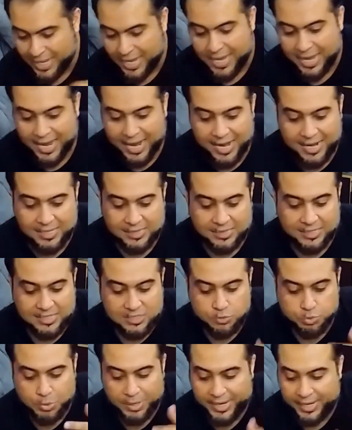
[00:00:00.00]
And in
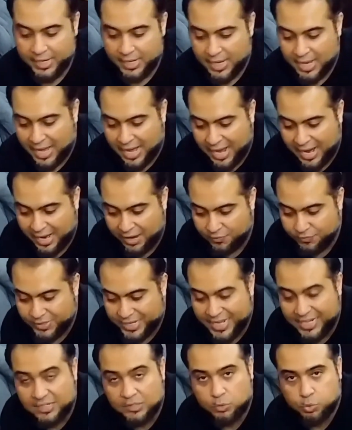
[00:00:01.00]
this way, I have
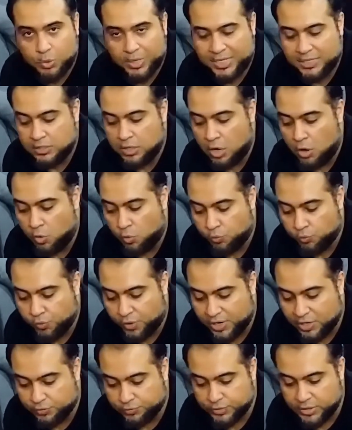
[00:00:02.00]
dealt with
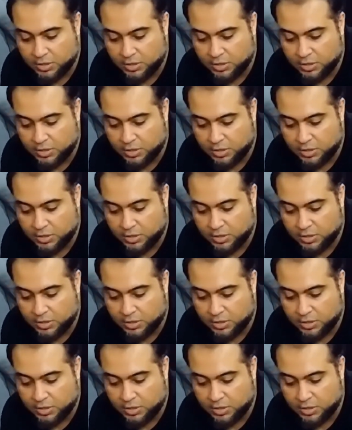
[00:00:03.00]
one of the